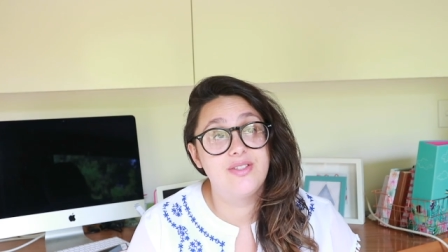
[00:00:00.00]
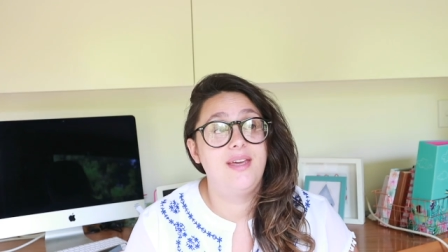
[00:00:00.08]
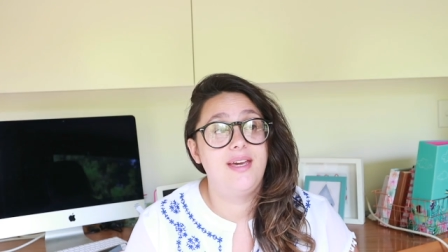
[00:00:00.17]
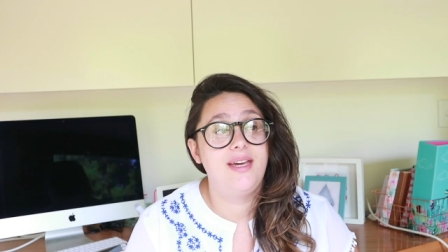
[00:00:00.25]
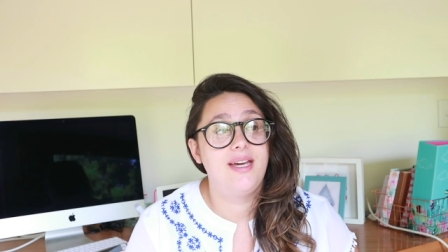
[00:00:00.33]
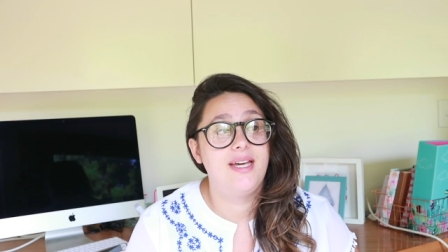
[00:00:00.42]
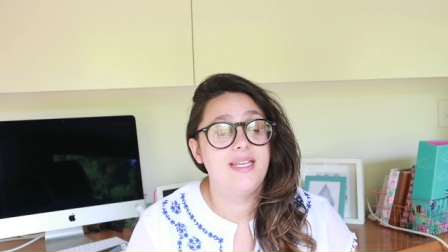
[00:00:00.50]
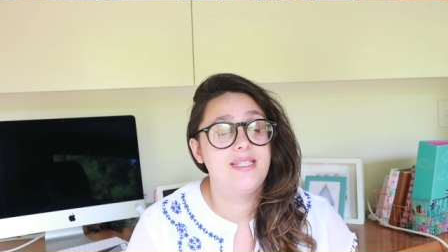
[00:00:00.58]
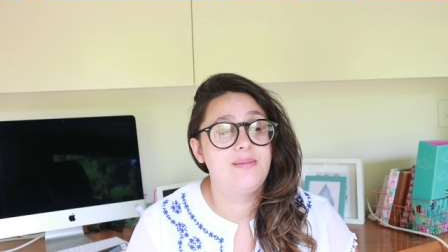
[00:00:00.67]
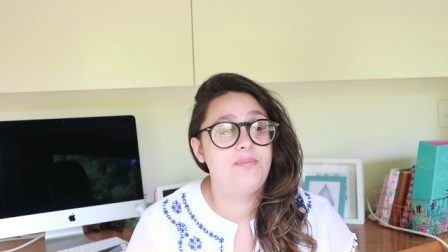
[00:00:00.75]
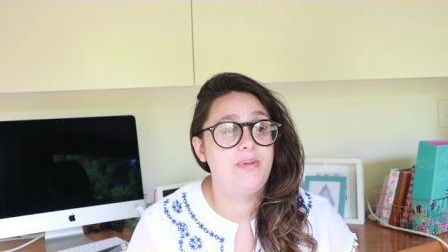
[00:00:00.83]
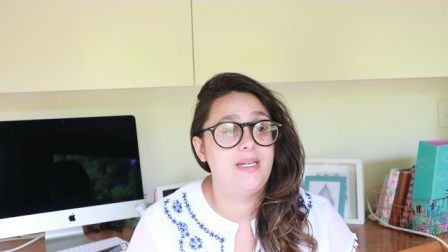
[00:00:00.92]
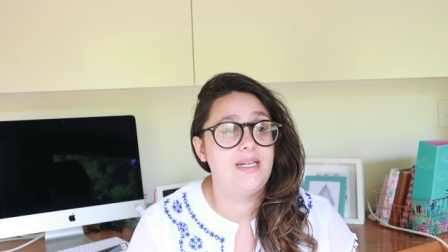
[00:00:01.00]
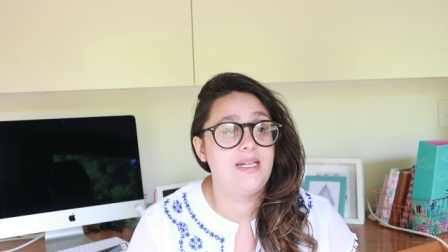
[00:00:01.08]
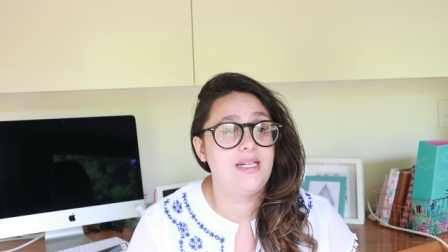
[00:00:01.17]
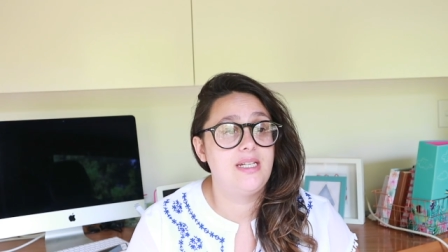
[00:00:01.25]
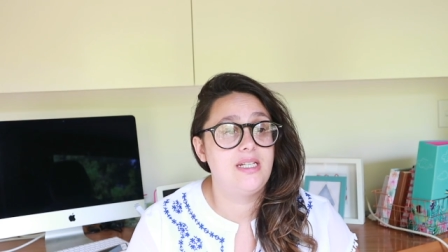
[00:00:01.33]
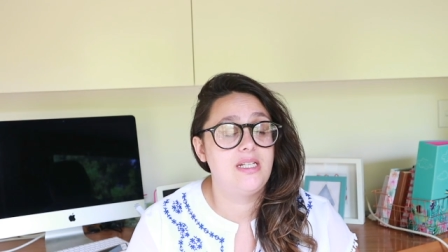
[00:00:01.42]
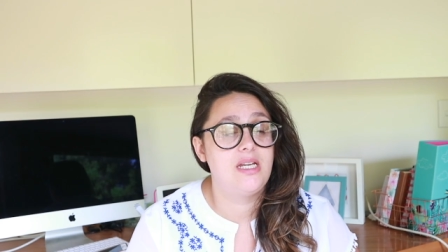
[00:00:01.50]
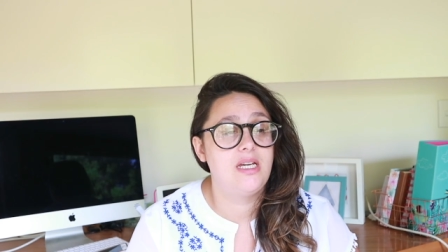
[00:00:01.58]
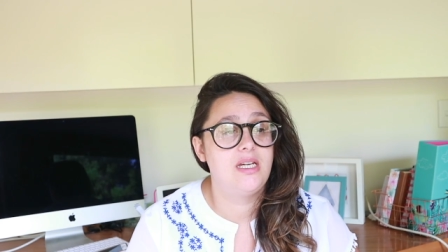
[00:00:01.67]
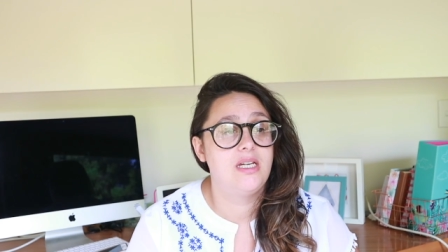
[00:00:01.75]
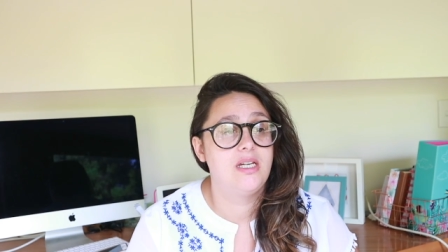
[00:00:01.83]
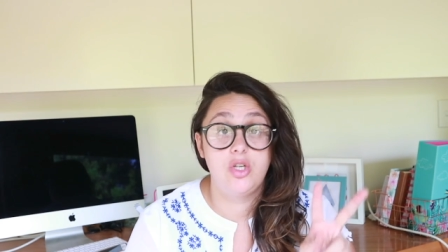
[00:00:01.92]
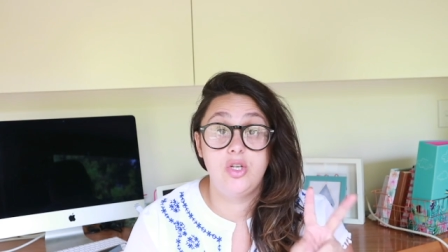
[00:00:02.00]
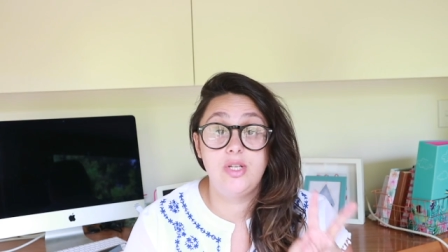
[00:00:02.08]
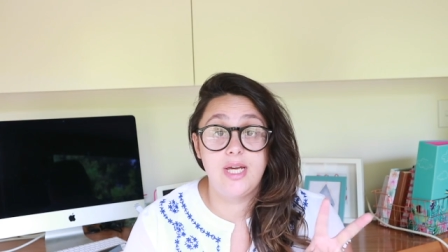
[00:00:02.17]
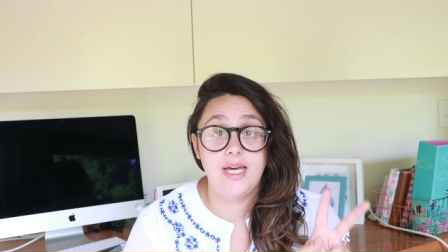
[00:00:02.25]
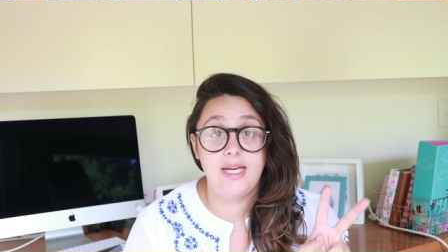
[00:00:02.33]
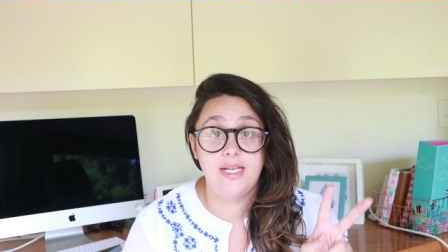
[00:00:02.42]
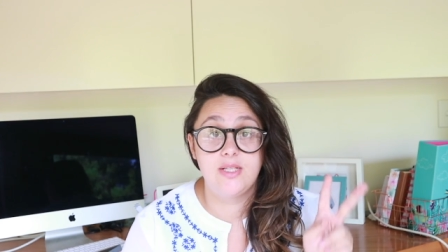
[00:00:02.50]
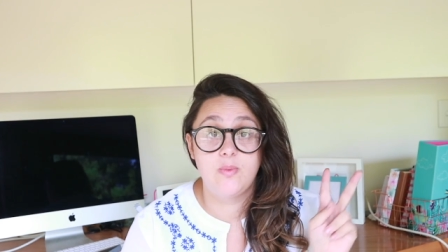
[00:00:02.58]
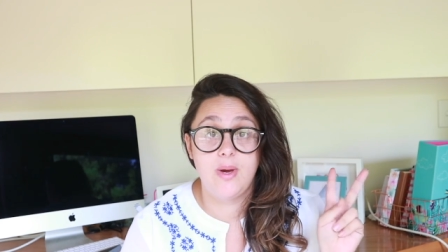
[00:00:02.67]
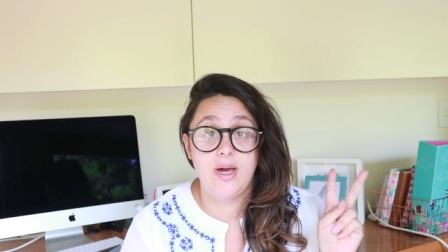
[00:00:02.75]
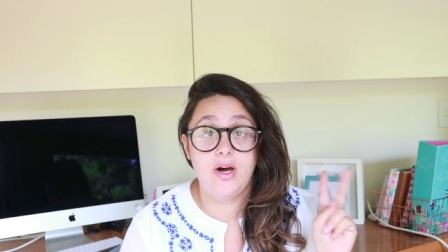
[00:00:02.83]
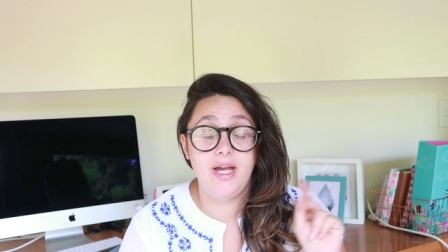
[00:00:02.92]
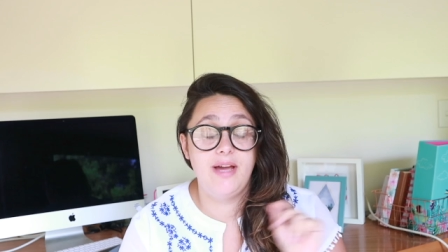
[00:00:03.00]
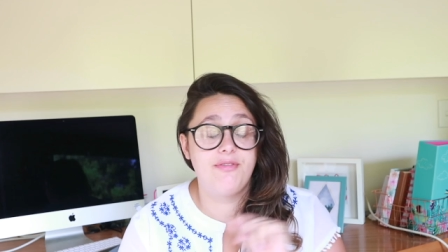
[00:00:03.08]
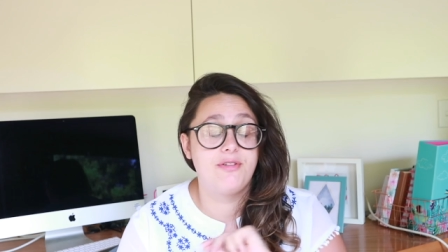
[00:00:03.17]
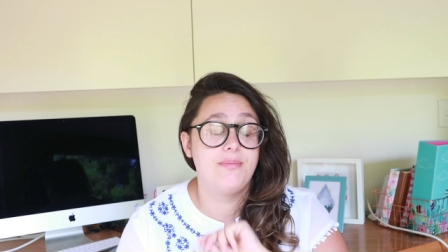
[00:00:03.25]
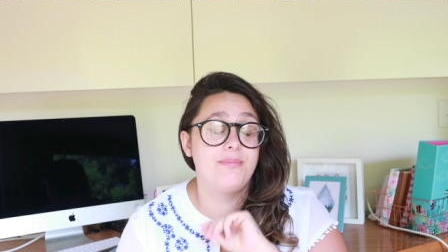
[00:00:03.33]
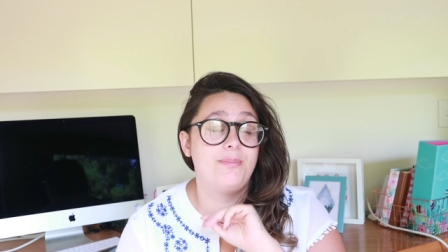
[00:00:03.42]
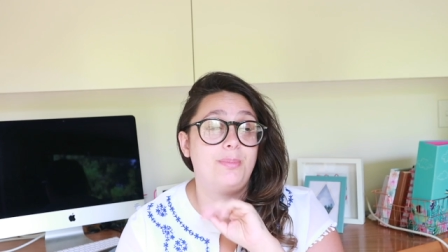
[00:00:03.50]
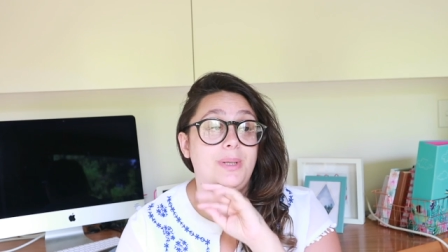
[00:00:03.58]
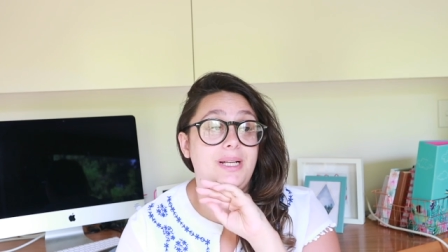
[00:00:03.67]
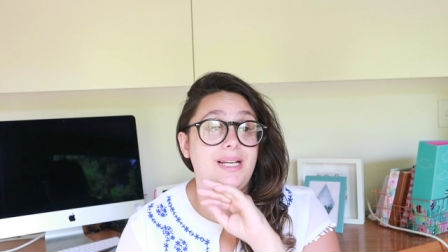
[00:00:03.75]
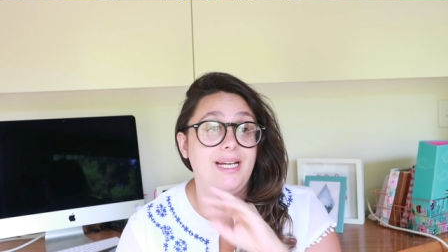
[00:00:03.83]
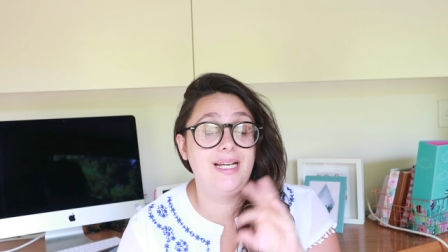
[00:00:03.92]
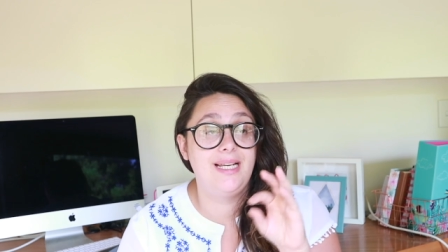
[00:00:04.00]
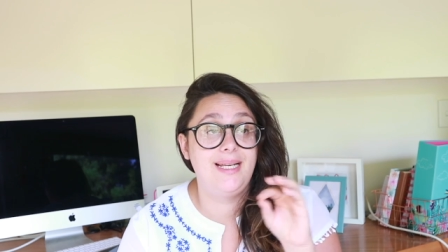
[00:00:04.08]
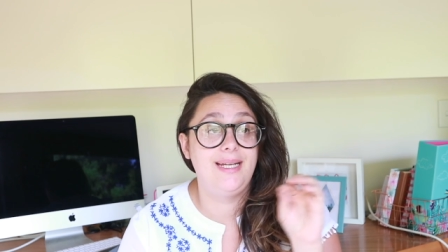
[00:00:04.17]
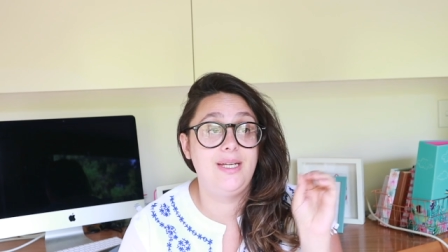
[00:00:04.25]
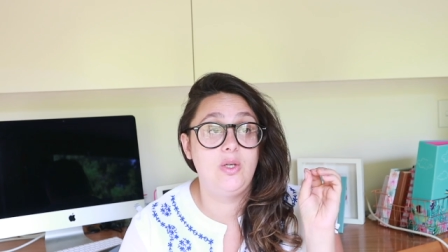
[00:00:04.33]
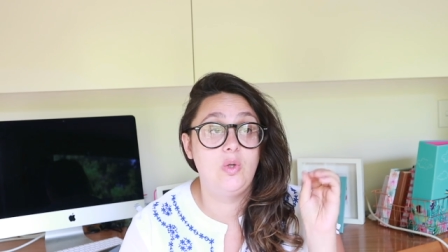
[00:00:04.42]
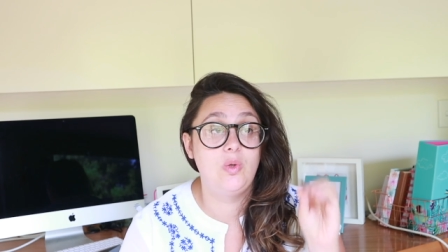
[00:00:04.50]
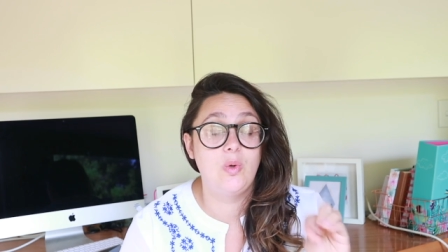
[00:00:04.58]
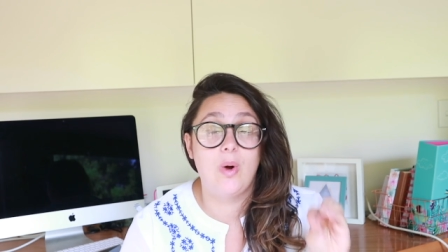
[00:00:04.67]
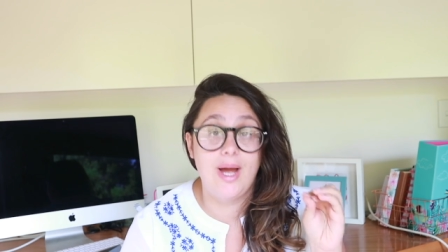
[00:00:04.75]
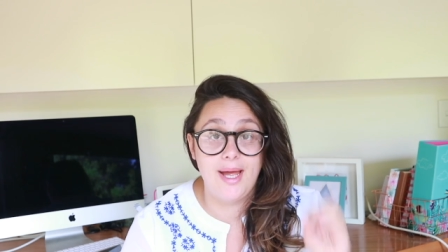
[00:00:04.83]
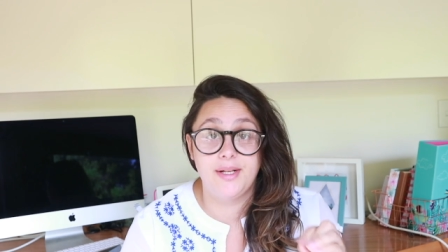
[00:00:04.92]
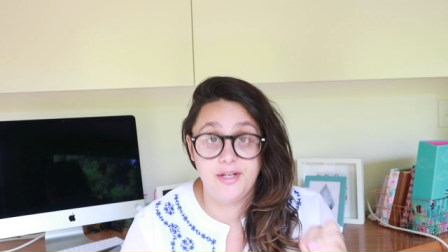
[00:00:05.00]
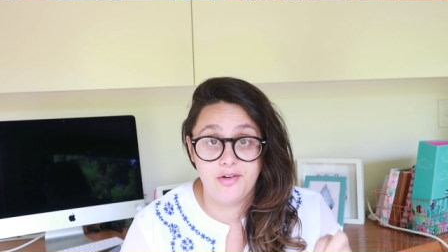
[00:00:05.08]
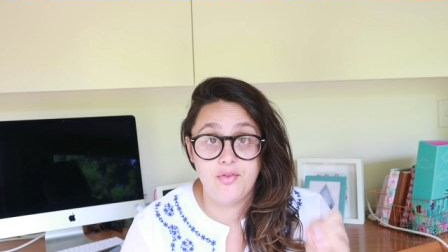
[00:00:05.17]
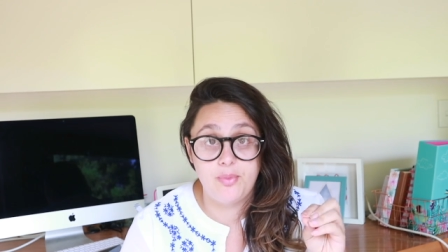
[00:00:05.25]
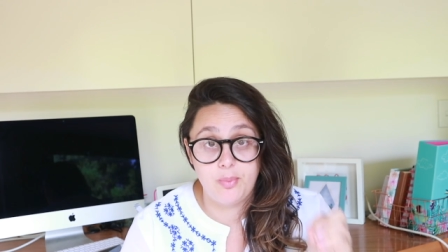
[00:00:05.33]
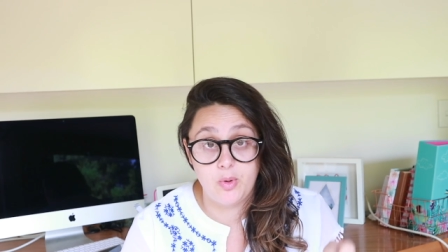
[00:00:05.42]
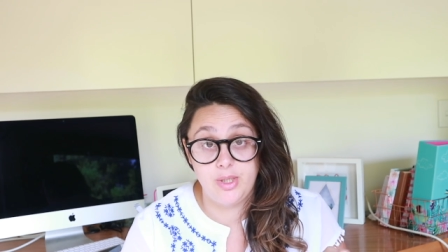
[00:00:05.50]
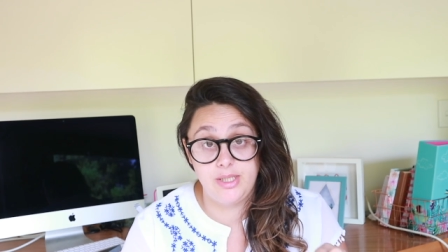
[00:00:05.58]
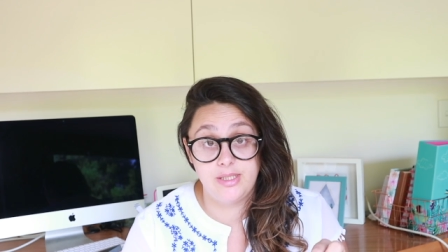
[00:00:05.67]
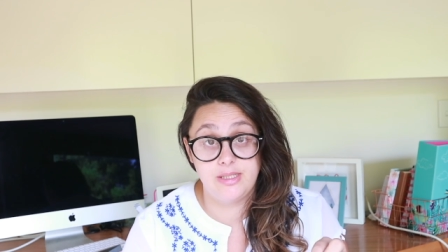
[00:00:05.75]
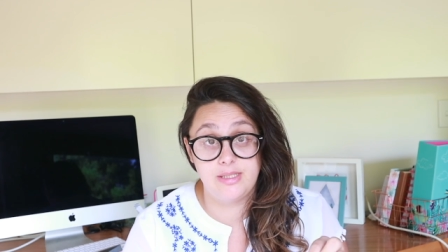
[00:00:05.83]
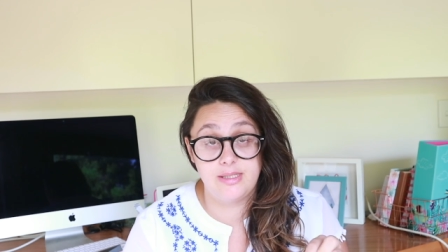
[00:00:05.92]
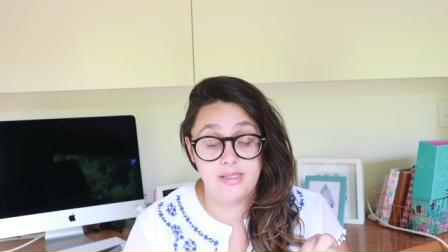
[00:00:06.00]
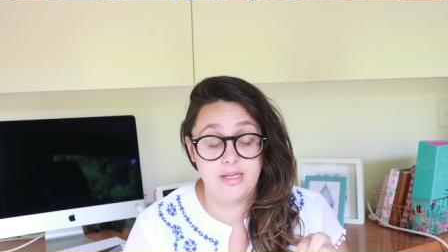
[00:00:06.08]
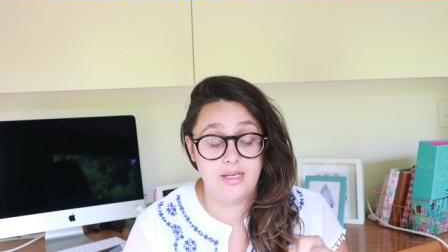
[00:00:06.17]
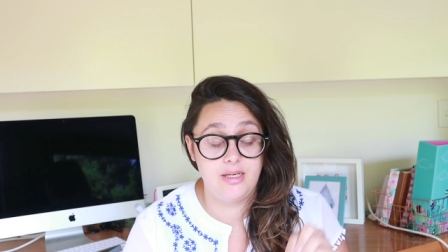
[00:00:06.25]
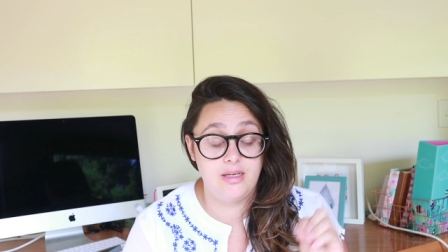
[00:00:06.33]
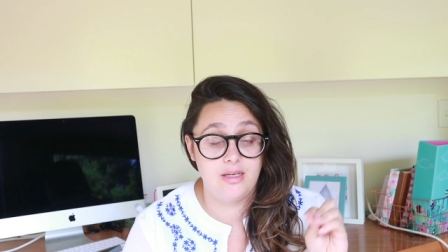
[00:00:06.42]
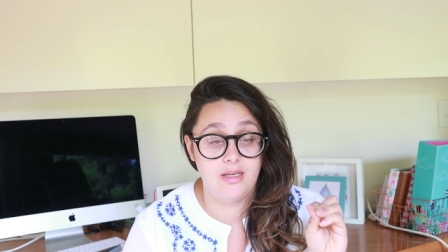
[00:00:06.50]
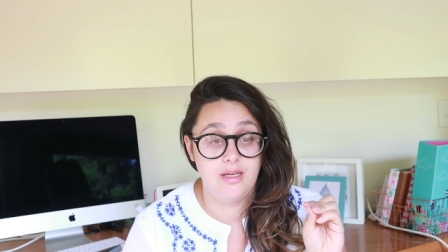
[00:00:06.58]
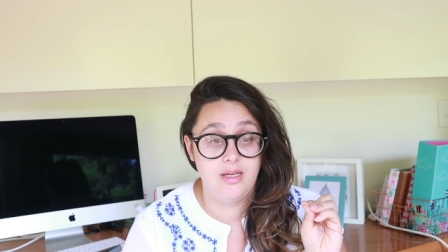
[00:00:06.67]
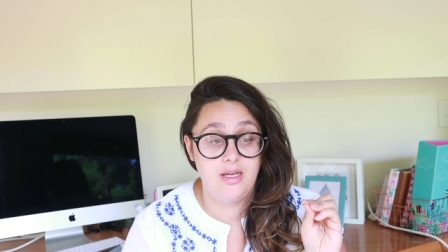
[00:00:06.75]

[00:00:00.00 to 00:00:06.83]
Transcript: There has been 2 days where I have completely not had enough points, like